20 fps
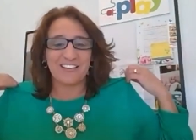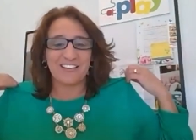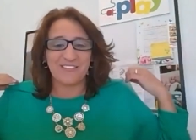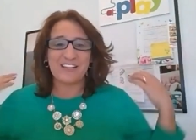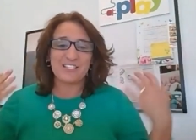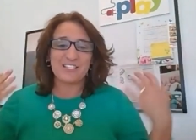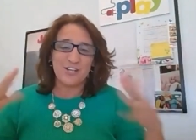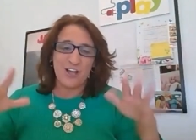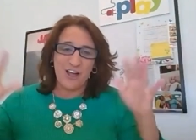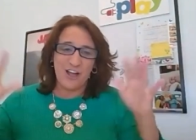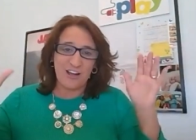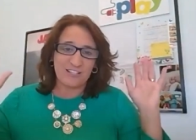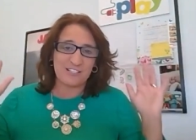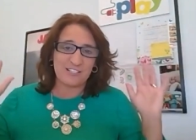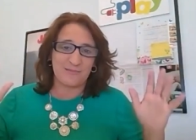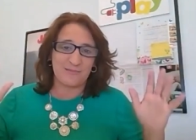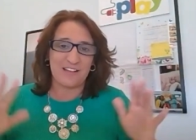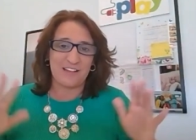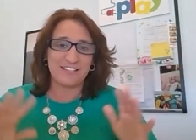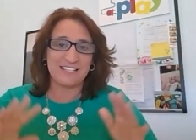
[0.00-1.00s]
And we talked
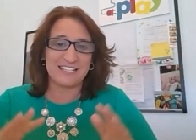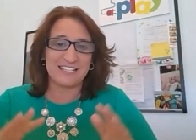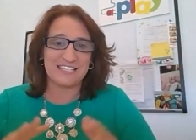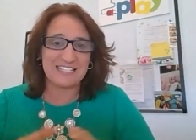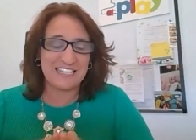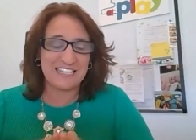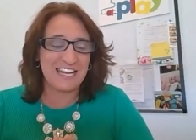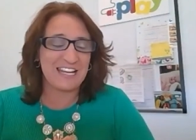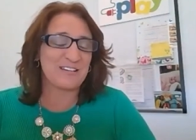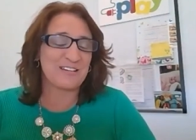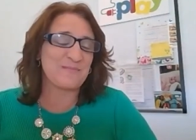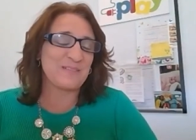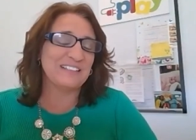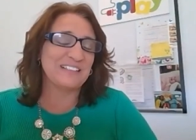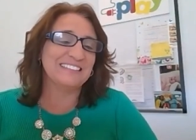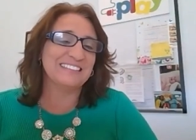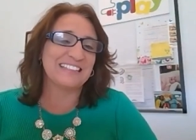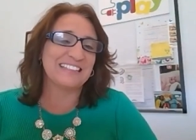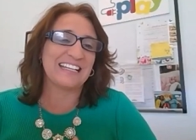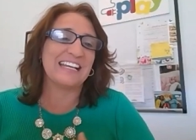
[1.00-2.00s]
about
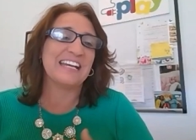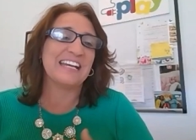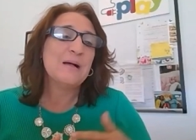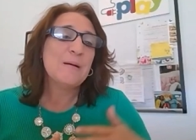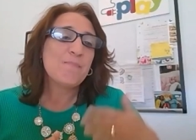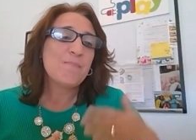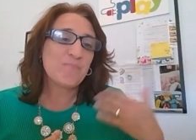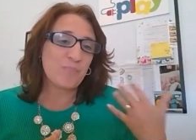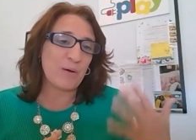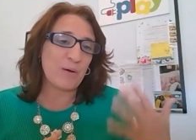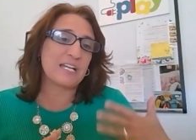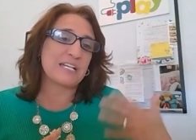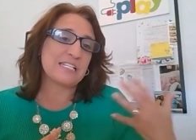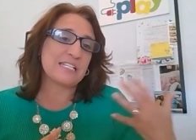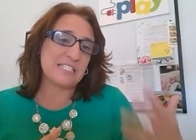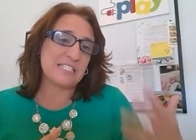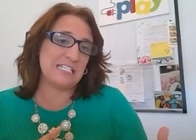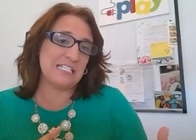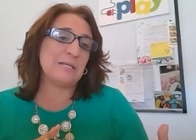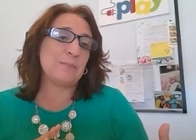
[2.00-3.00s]
sustainability but
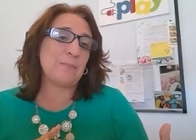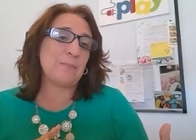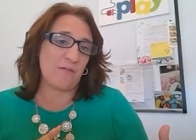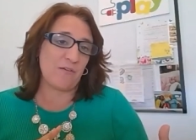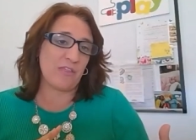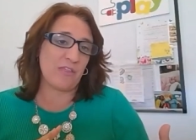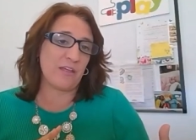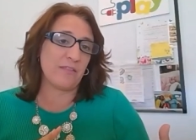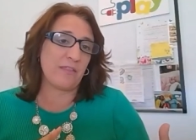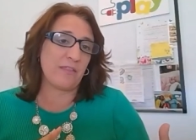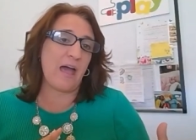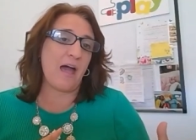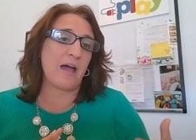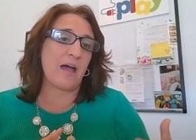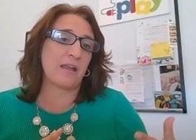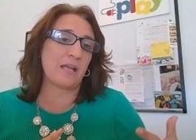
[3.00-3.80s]
it's deeper than that.